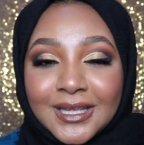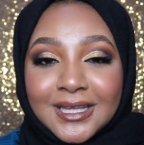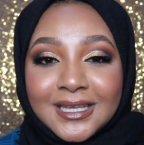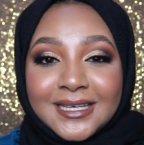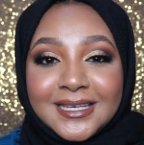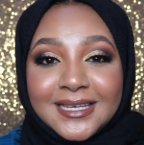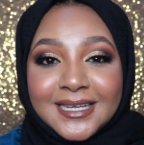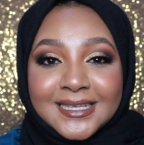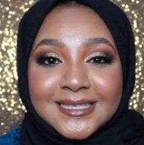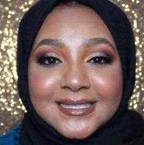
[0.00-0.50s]

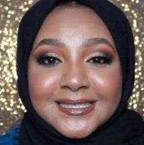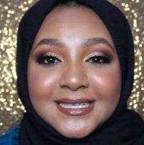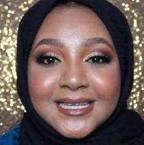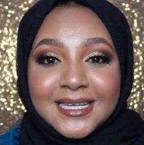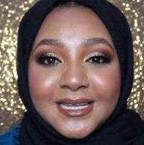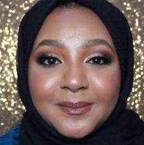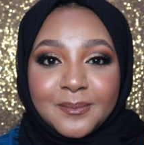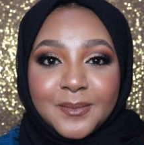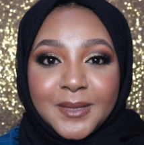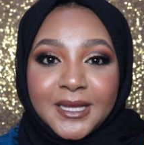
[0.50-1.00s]
Next
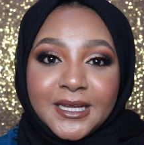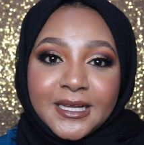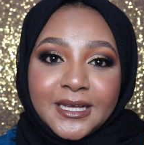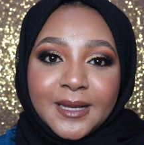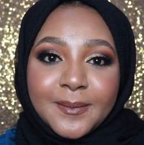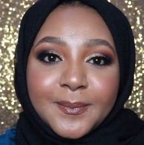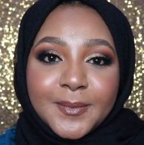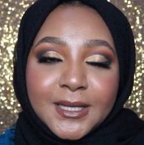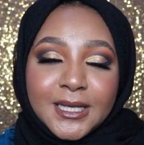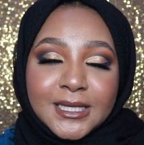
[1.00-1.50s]
in
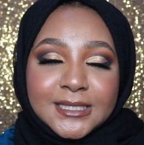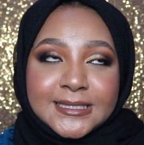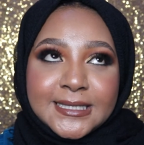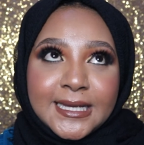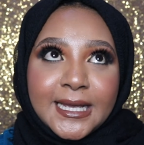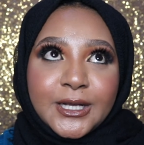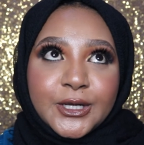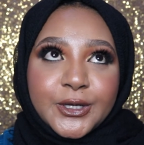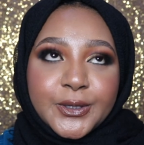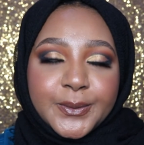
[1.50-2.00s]
makeup
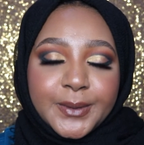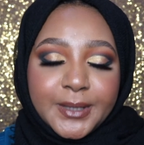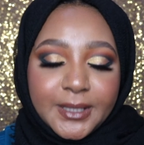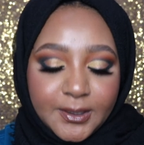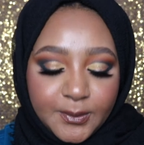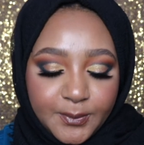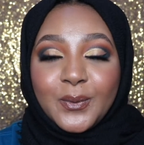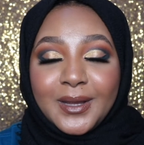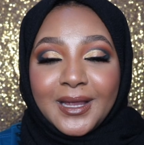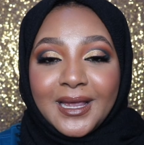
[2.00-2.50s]
category,
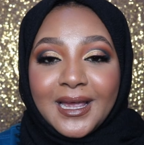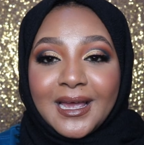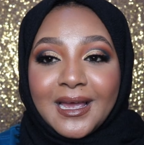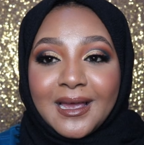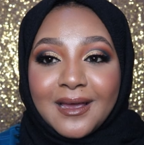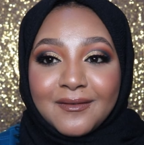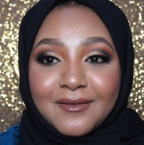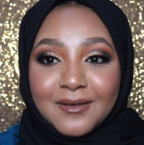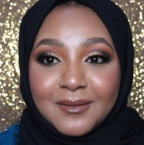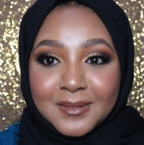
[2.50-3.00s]
we
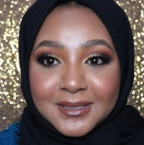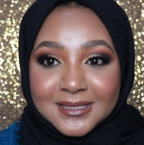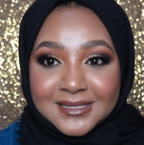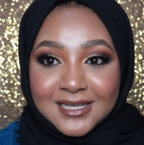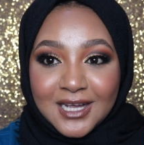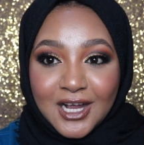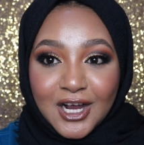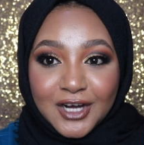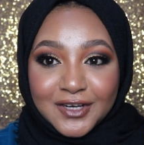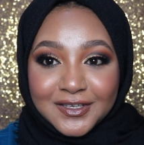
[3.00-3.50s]
have
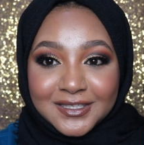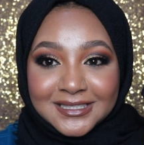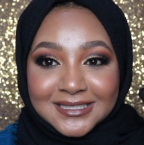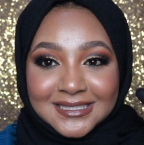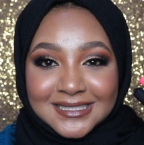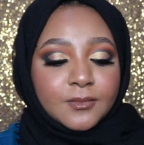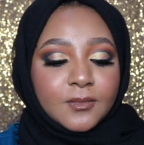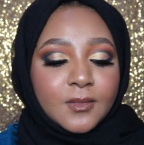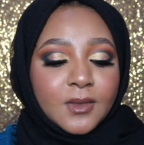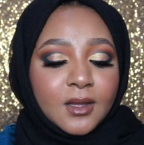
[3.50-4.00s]

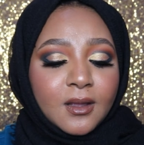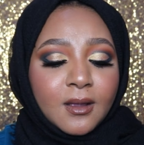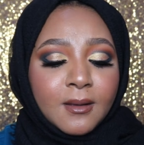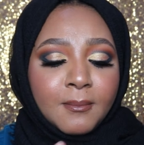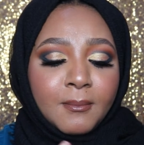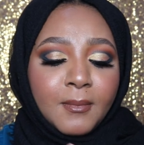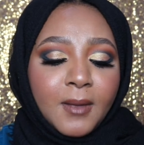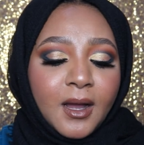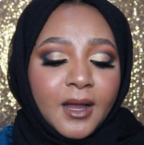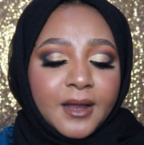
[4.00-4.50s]
mascaras.
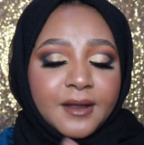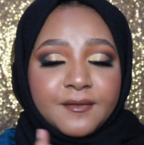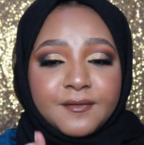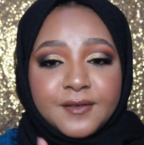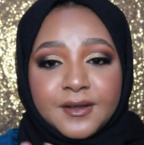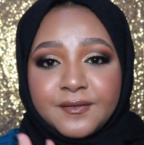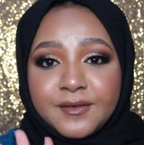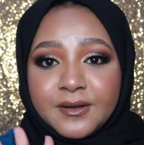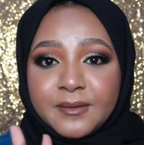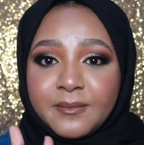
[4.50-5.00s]
My
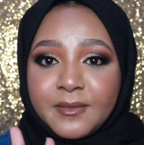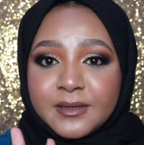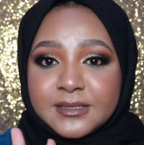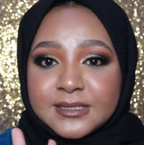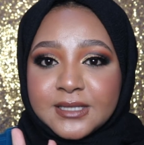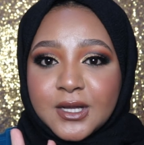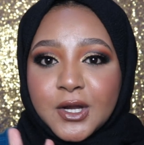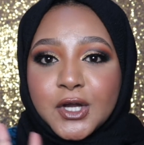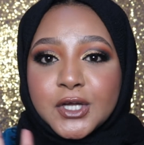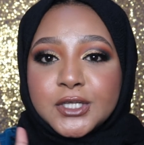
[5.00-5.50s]
favorite
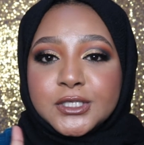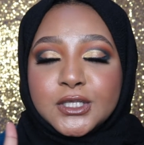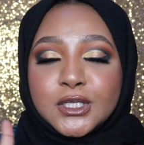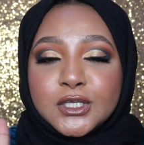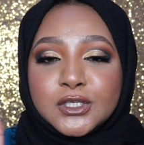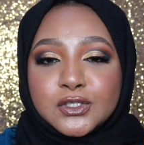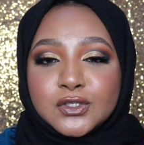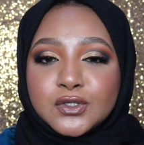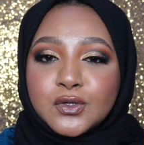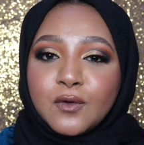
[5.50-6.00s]
mascaras
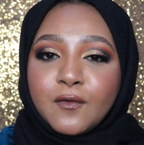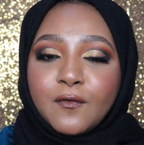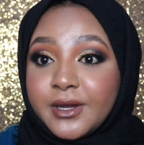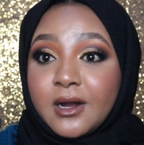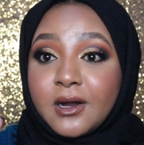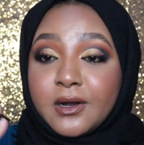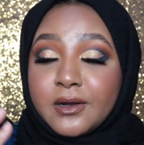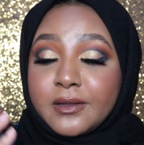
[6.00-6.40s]
so far are